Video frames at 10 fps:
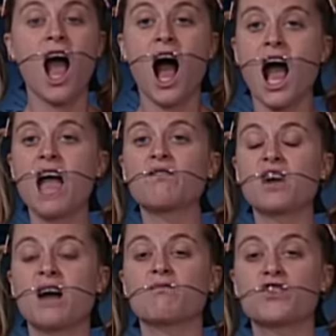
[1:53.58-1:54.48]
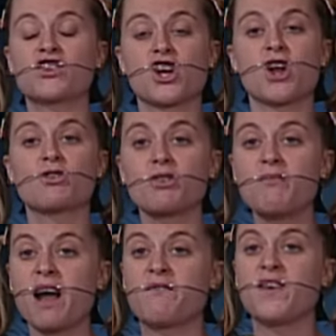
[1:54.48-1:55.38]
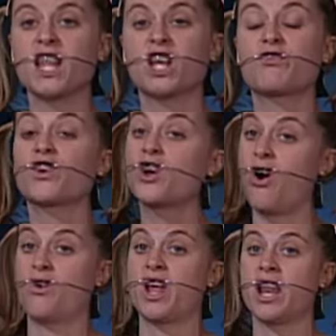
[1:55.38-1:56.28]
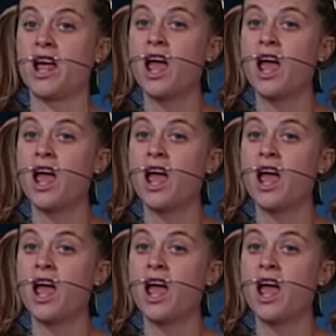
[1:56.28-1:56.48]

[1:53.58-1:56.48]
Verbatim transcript: I have come to terms with my feelings for Conan.